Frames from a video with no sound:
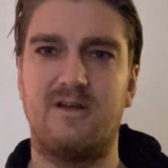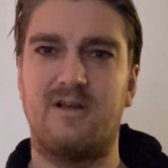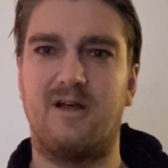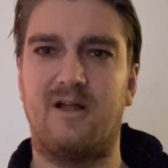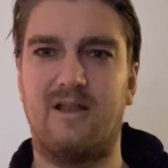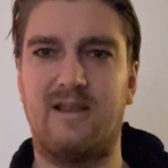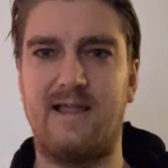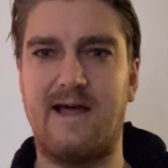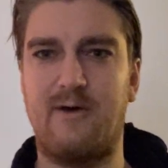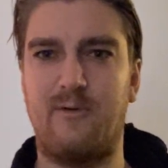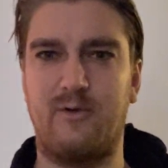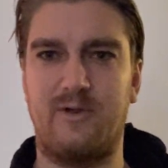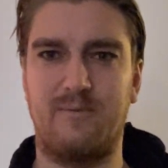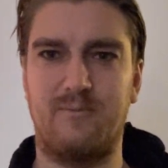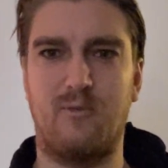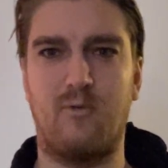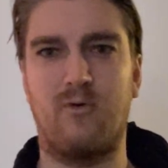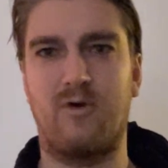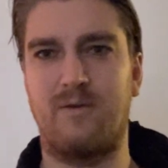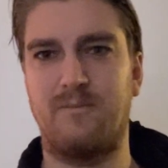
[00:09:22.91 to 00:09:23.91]
allowing
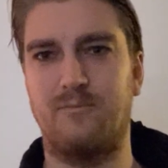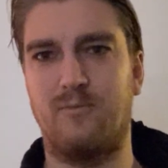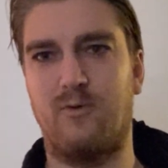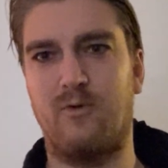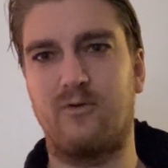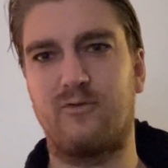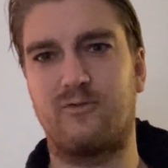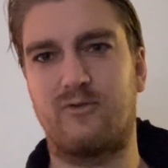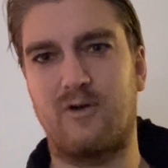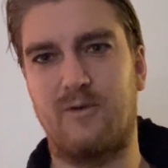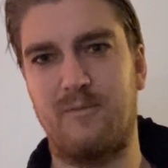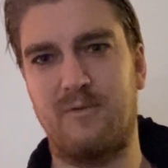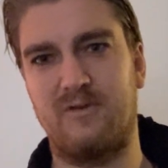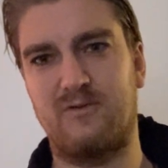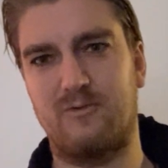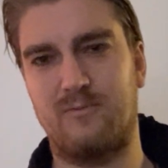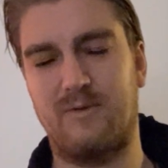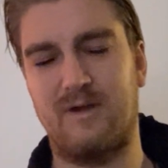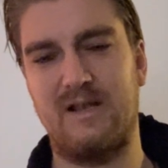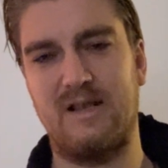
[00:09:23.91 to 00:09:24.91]
more and more to come
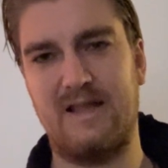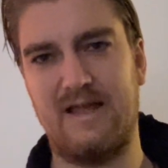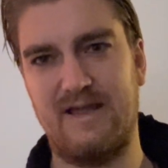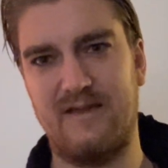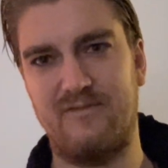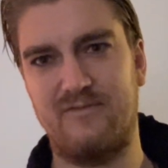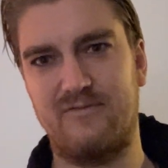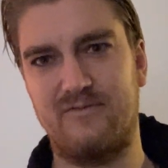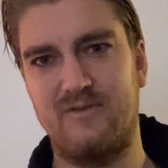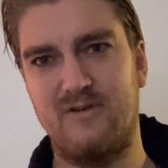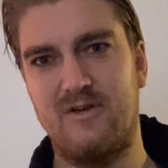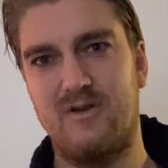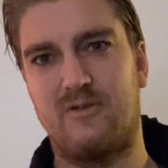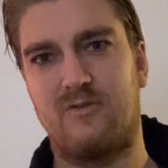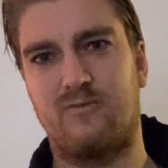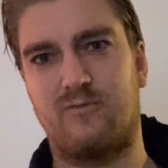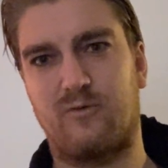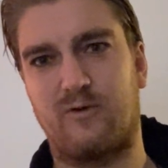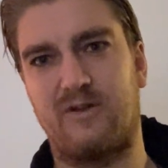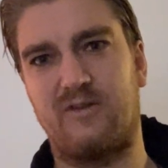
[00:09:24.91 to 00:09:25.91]
into my life
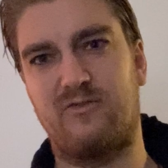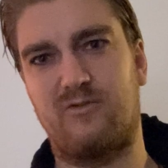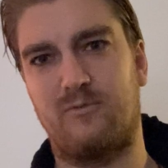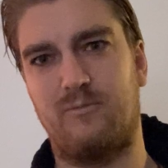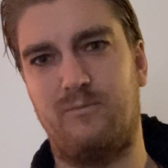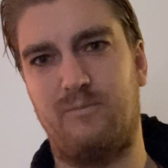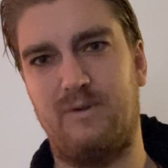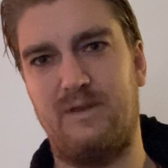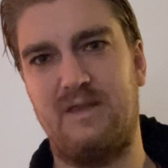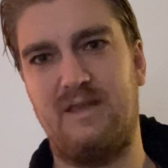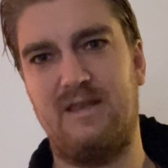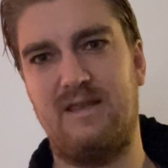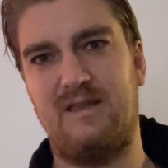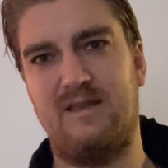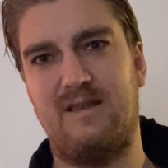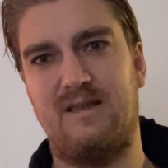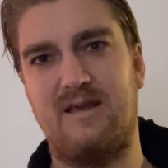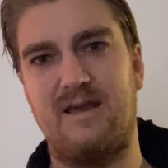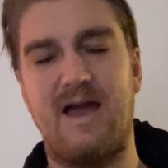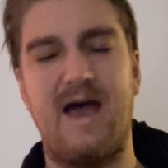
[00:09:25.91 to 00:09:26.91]
for it to
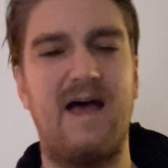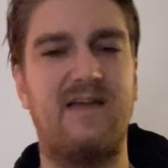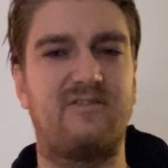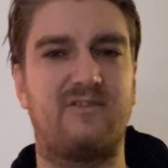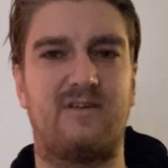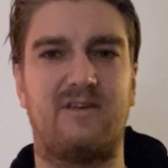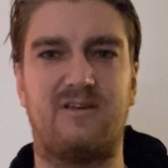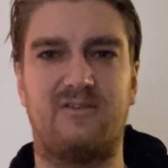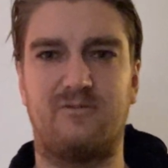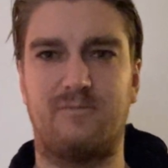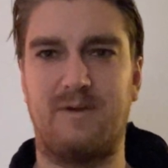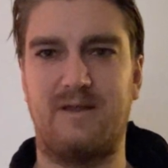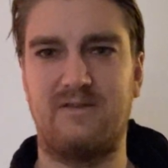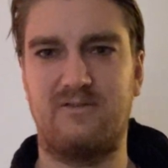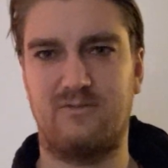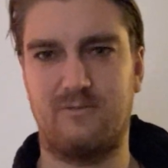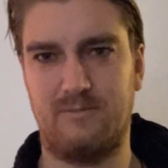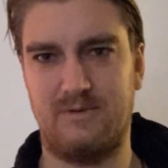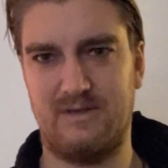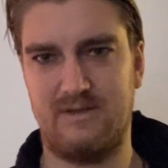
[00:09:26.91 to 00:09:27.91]
be as it is meant
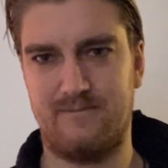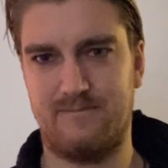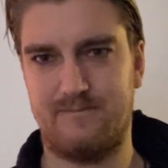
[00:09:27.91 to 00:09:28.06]
to be.